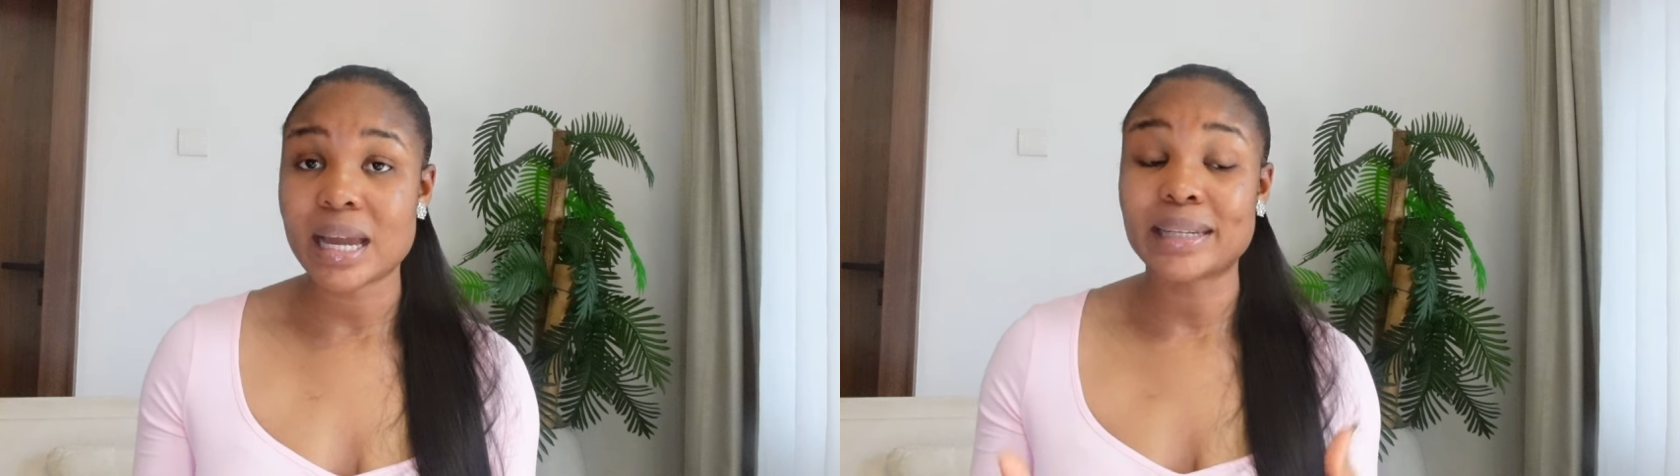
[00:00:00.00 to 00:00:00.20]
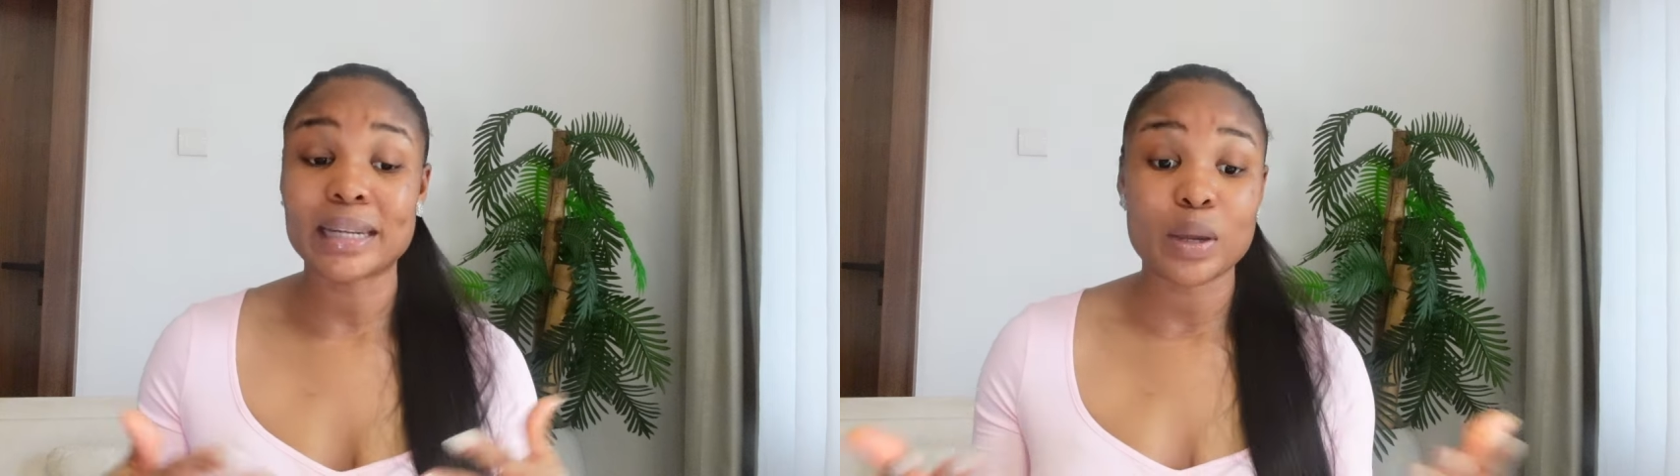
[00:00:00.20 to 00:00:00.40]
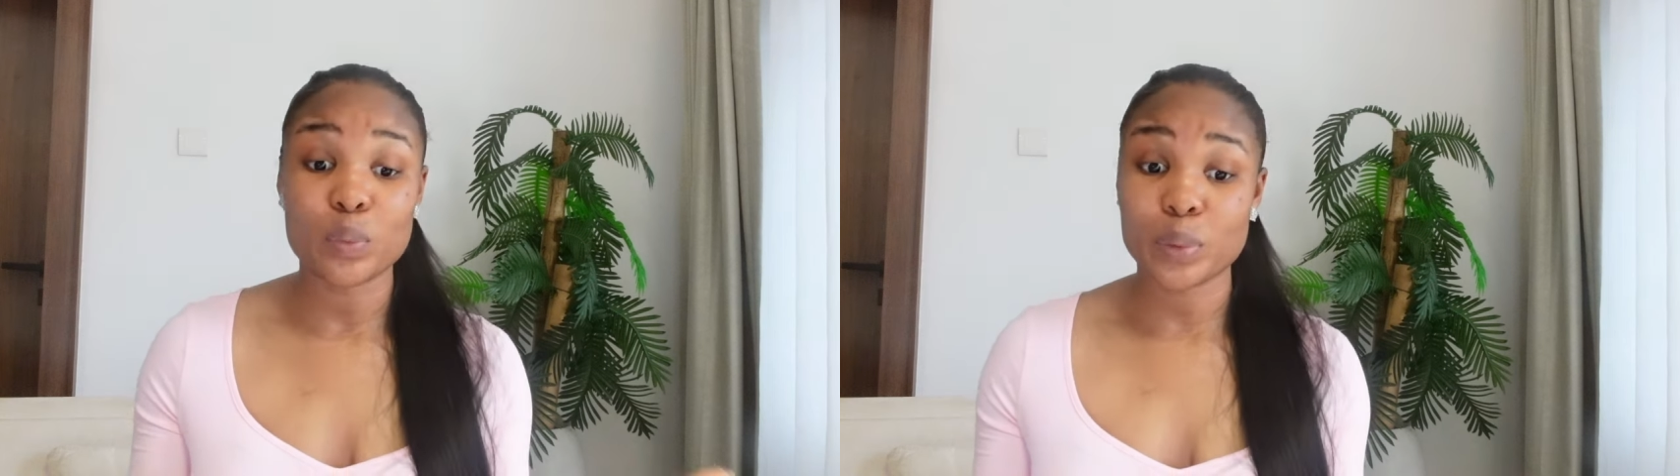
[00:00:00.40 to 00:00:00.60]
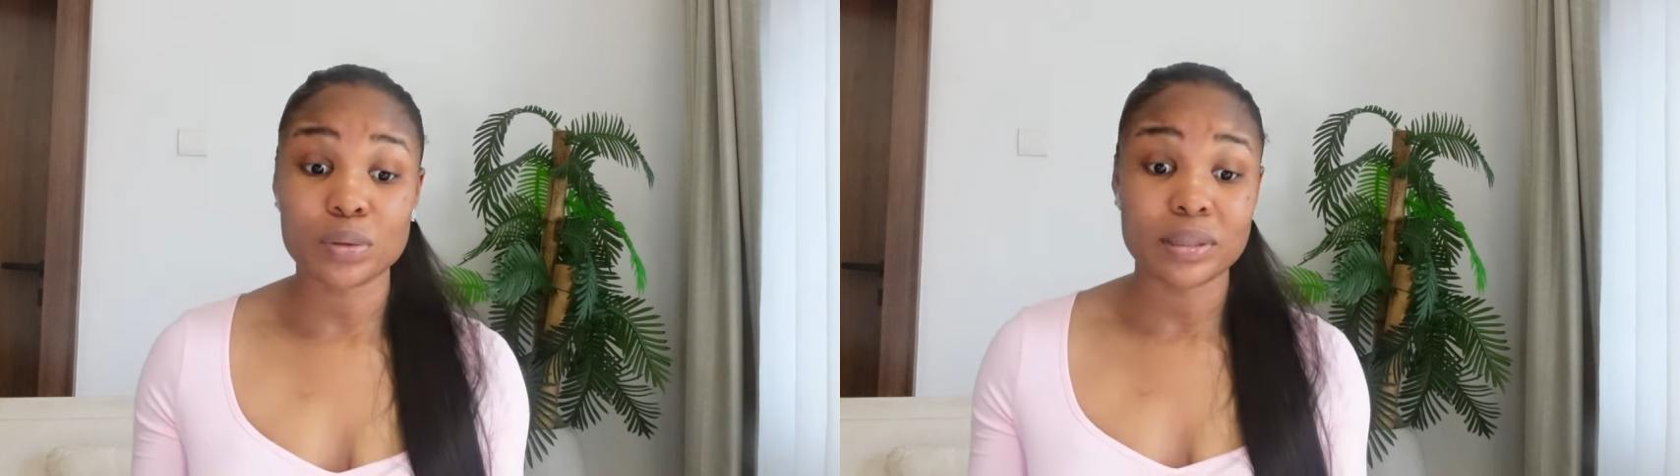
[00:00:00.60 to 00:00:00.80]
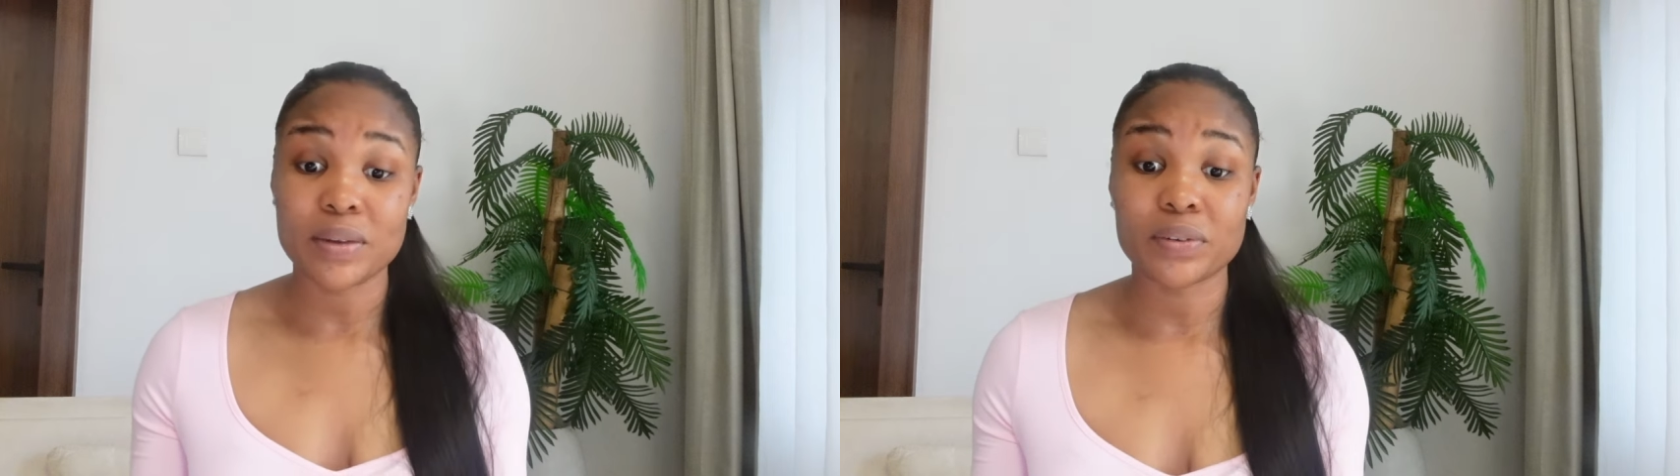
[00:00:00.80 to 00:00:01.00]
and I
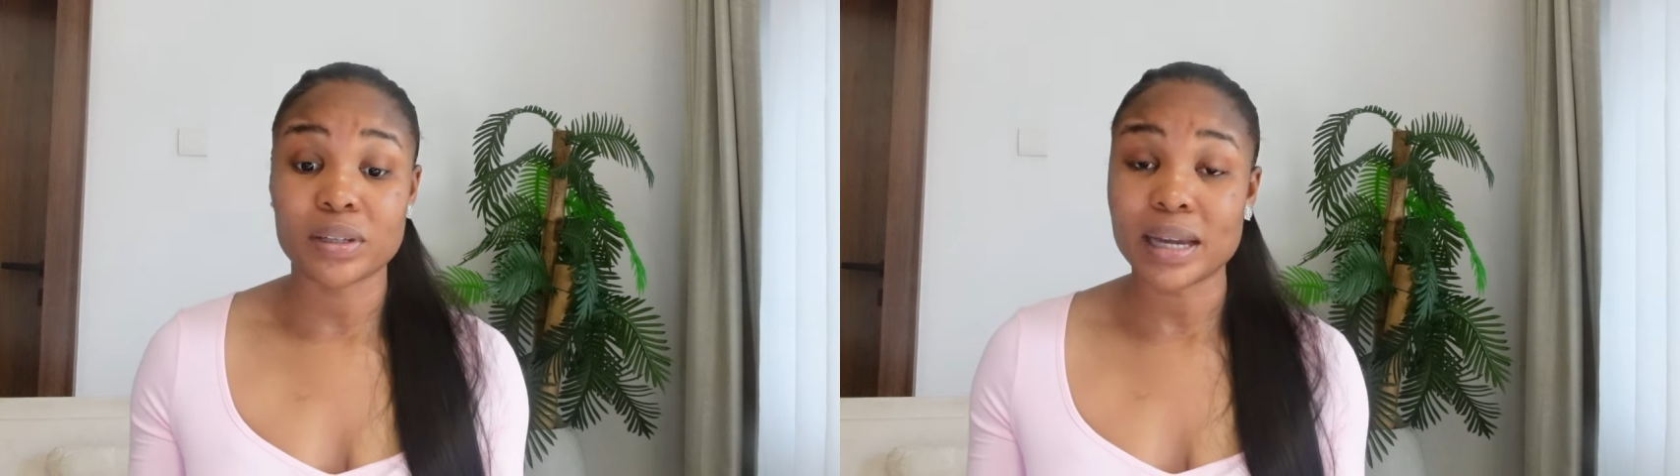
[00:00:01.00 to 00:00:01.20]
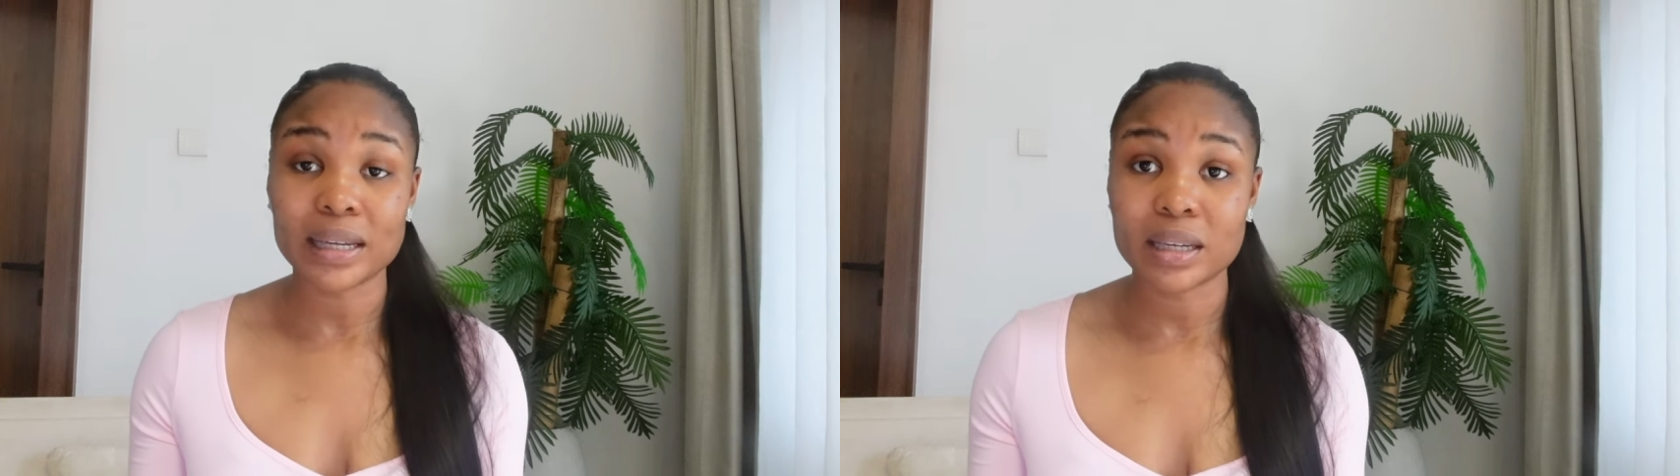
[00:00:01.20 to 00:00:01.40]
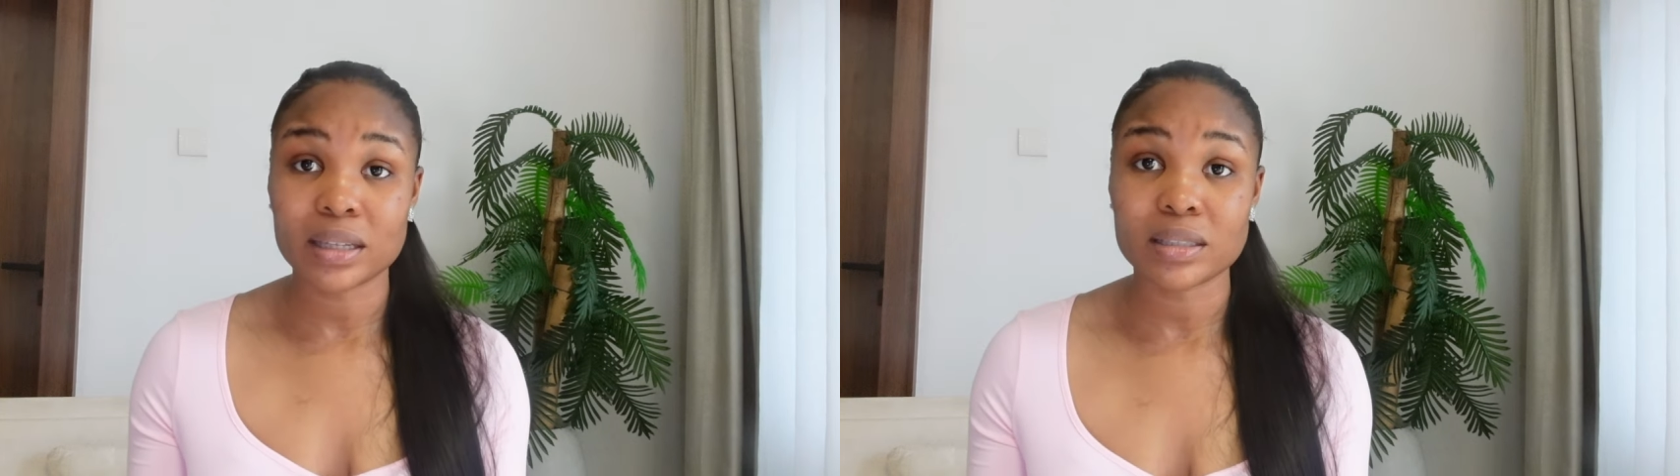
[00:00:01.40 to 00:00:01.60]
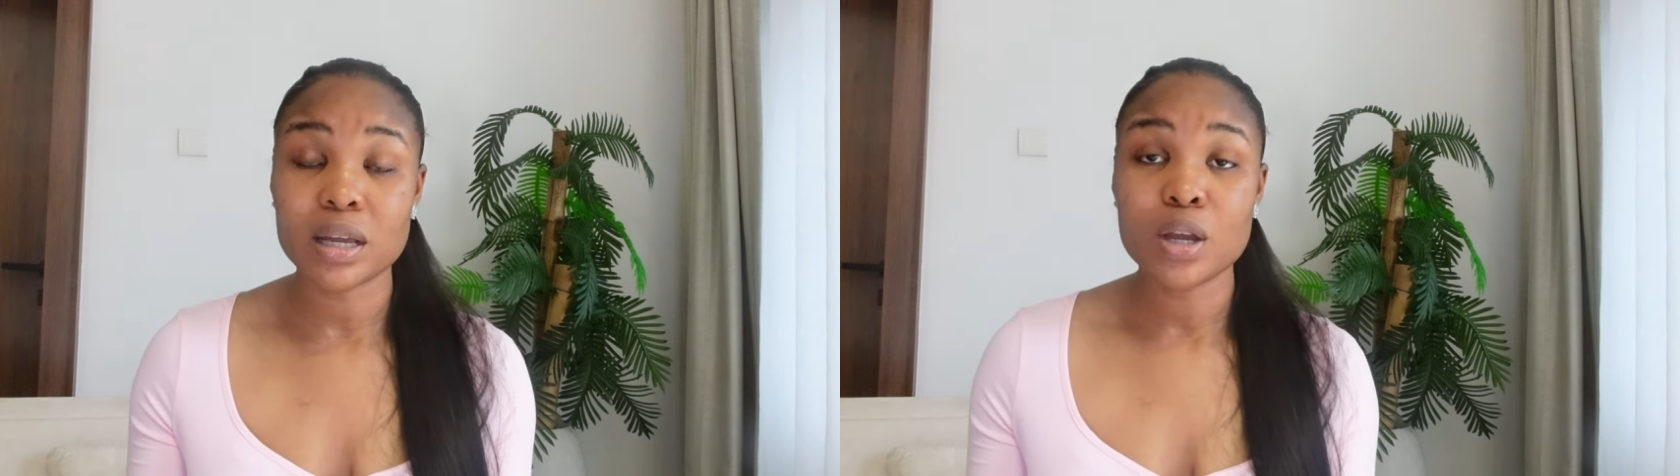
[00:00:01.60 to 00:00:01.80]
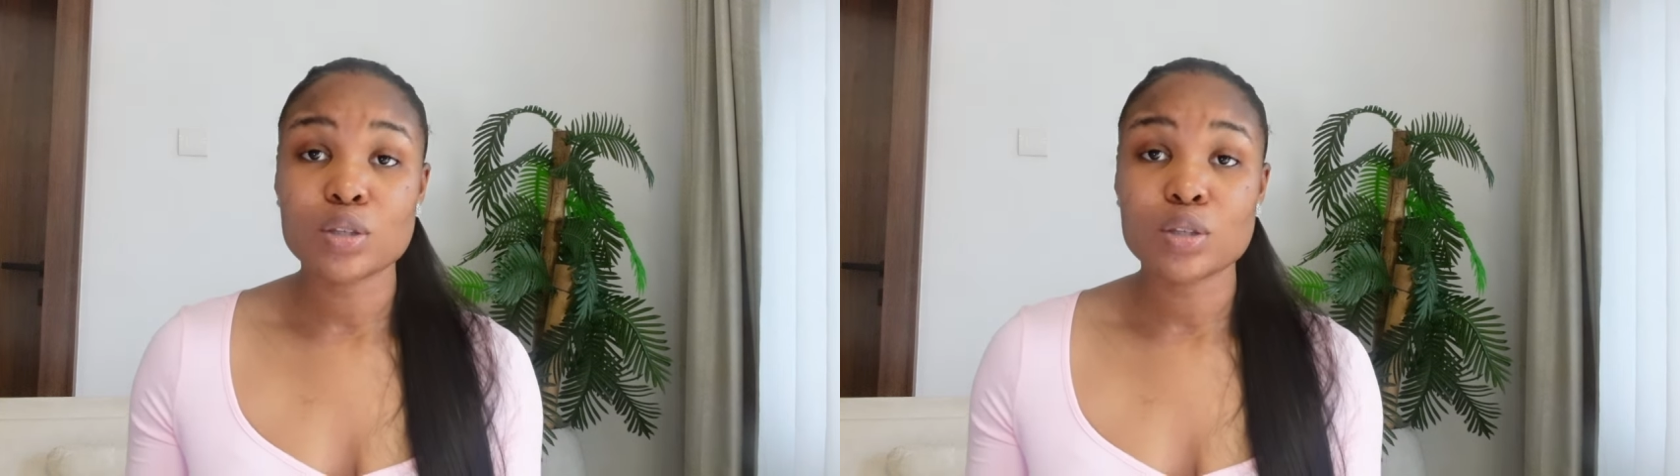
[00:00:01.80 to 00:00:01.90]
will never like it.